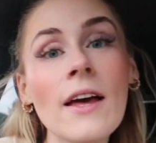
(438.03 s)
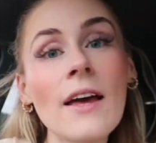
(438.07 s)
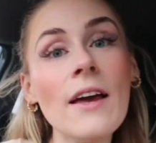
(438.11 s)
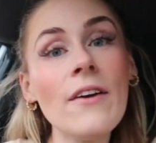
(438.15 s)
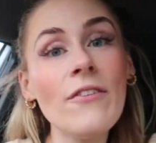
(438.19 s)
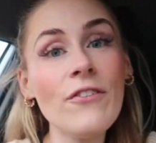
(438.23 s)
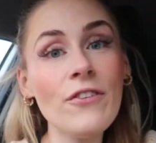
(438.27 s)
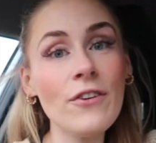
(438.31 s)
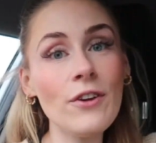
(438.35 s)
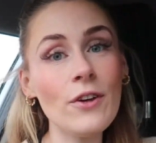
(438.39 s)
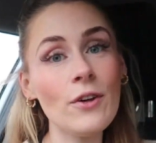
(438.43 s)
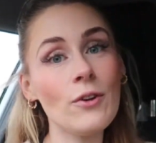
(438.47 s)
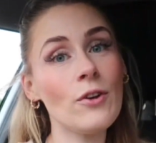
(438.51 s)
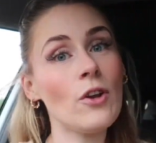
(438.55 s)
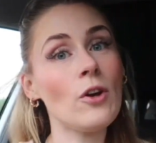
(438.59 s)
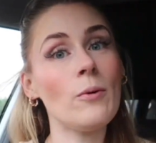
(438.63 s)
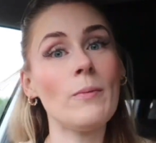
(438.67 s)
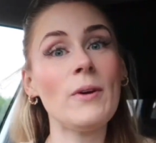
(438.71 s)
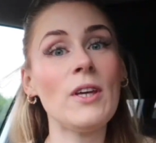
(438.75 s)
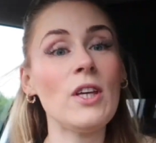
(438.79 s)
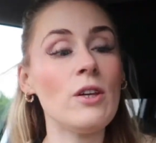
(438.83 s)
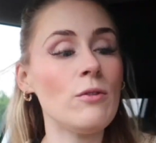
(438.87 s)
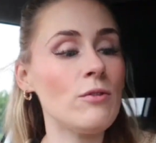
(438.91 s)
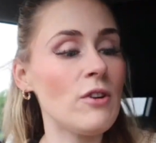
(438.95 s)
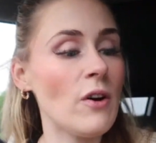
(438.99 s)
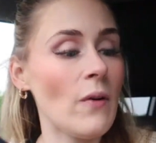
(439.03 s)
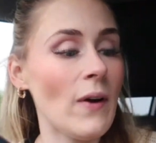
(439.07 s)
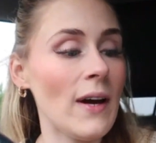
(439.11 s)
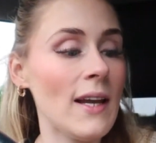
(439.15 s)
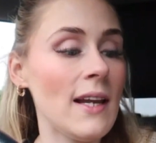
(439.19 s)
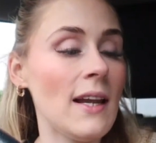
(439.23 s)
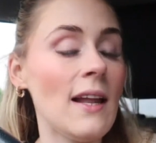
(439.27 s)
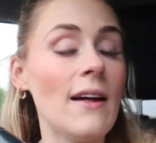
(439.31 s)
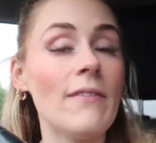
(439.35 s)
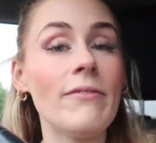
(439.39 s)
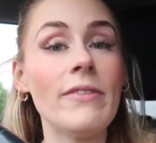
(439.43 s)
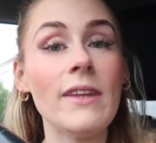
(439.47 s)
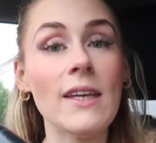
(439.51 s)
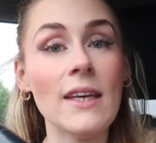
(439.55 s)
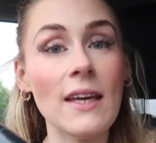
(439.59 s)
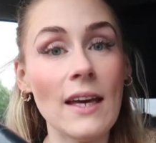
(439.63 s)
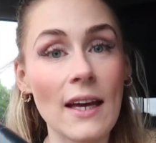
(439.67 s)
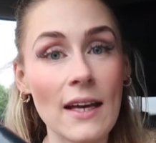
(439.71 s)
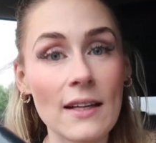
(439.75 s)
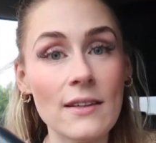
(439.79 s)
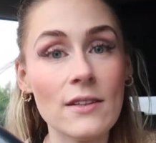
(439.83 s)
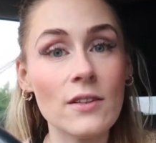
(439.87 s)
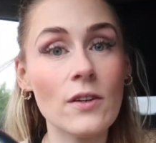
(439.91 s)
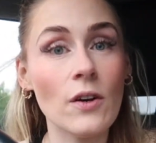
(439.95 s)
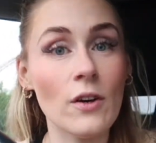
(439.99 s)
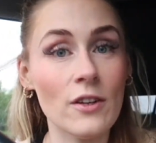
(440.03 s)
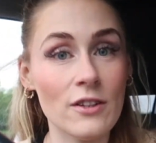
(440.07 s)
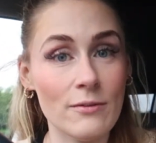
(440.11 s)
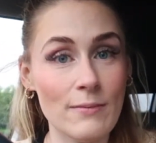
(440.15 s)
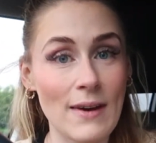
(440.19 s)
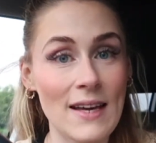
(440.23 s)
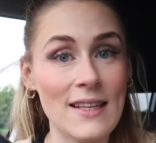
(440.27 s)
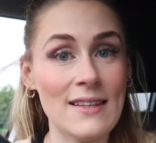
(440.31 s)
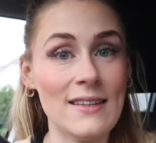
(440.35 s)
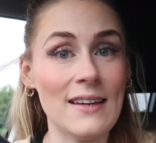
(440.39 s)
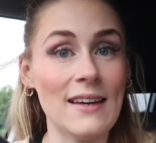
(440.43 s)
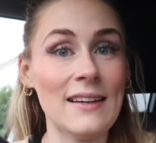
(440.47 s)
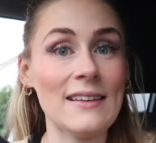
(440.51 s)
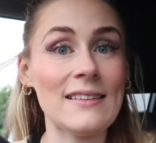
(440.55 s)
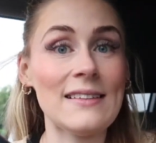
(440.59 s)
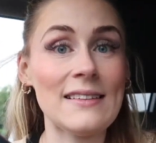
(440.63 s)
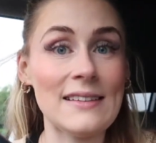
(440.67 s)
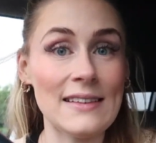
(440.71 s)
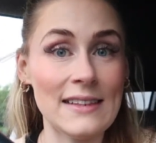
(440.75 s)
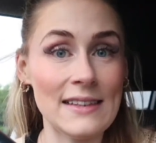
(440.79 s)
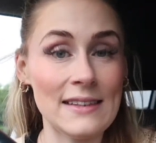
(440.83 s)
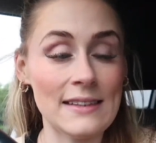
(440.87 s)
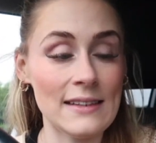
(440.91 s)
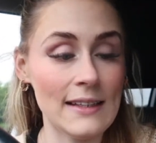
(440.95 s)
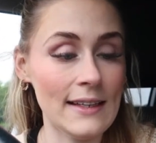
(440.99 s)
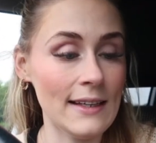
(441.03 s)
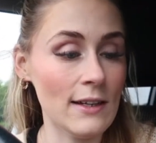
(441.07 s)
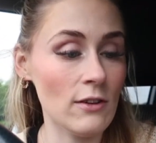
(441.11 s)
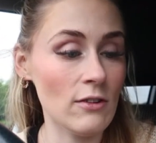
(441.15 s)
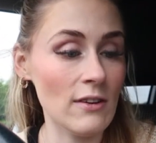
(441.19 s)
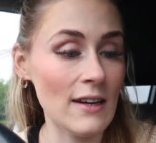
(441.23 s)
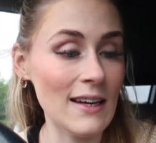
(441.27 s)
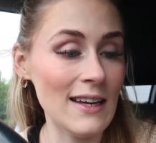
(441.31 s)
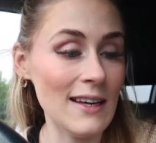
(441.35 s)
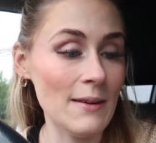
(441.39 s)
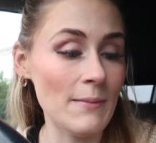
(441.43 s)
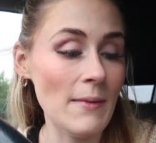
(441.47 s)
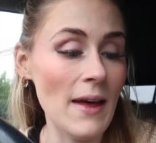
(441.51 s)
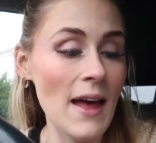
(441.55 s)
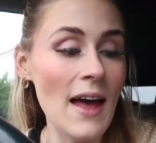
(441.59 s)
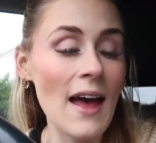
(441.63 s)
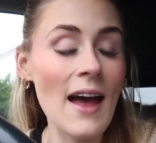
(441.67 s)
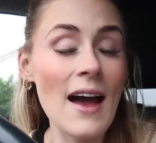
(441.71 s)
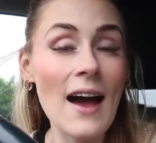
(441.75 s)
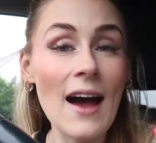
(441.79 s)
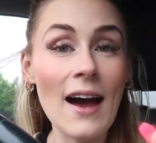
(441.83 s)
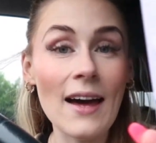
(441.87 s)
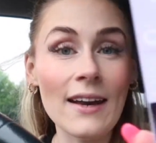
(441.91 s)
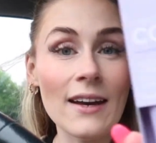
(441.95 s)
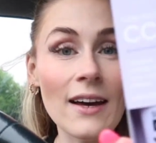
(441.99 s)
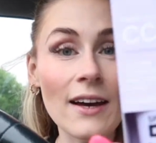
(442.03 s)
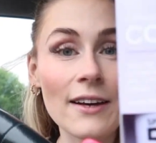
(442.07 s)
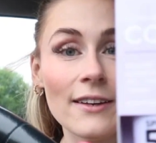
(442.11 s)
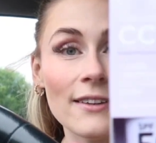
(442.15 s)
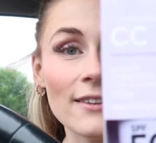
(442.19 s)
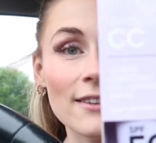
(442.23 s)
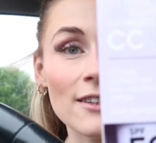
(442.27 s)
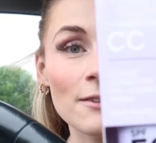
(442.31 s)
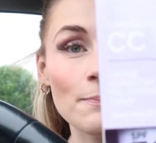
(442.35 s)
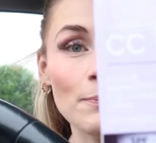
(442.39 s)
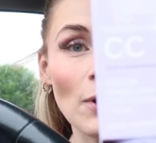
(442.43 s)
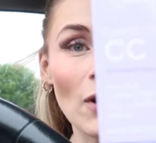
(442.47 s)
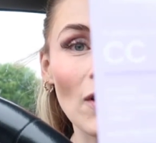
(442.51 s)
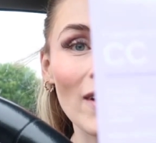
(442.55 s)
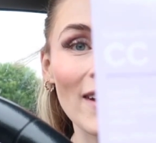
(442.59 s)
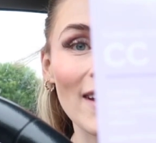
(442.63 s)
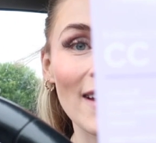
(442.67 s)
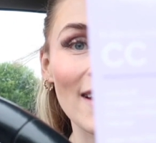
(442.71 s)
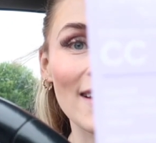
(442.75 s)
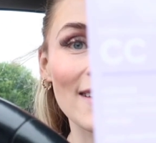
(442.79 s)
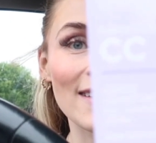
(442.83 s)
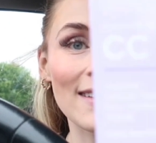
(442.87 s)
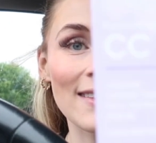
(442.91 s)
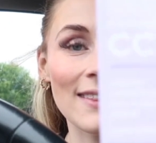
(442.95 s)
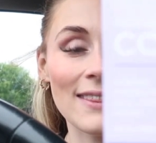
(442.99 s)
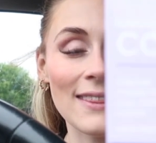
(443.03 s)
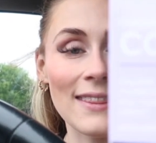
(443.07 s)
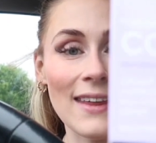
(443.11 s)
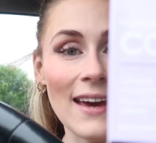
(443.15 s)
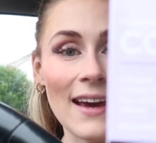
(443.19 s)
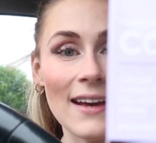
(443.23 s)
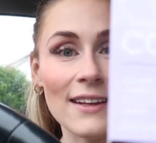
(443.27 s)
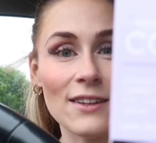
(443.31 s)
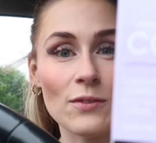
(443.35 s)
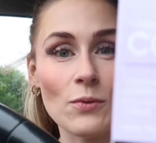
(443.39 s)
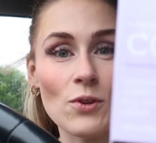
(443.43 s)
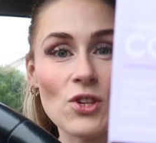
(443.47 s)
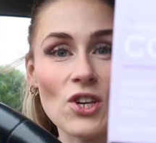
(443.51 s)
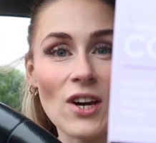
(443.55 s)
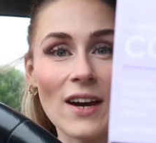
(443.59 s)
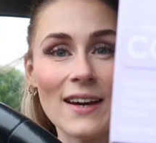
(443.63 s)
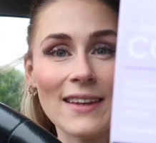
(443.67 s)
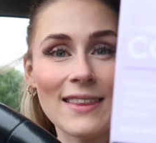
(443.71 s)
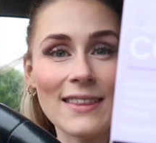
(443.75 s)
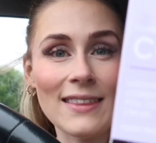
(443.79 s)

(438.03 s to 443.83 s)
if you know me, you know I love the It Cosmetics CC cream. And I spotted this, which I